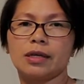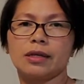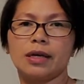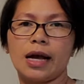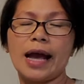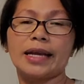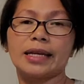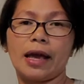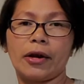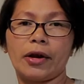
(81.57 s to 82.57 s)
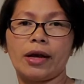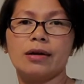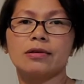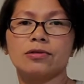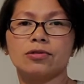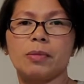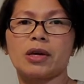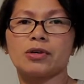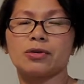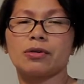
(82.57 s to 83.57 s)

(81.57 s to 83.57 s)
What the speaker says: the hind area to make sure